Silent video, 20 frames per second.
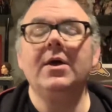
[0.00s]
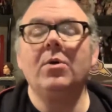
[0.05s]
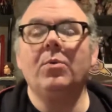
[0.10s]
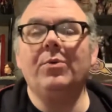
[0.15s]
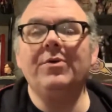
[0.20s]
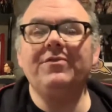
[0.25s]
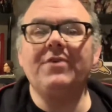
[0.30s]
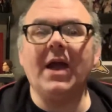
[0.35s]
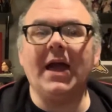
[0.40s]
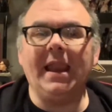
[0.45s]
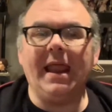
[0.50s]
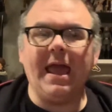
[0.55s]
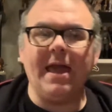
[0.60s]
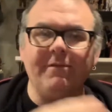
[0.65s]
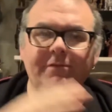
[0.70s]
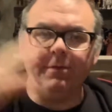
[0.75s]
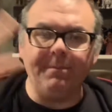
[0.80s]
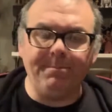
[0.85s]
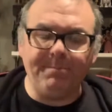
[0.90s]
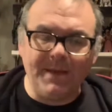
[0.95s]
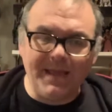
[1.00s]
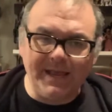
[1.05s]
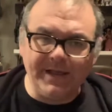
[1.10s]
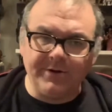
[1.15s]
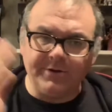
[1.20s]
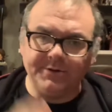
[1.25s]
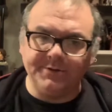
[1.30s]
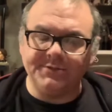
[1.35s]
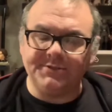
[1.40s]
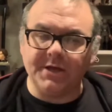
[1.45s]
We've got Evan
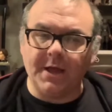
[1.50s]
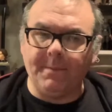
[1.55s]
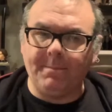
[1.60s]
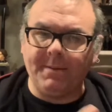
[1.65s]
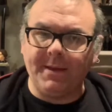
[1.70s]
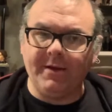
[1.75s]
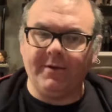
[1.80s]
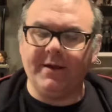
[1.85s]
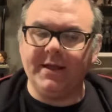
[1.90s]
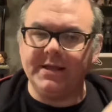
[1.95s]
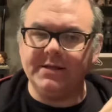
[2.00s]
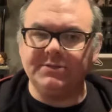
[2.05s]
Peters appearing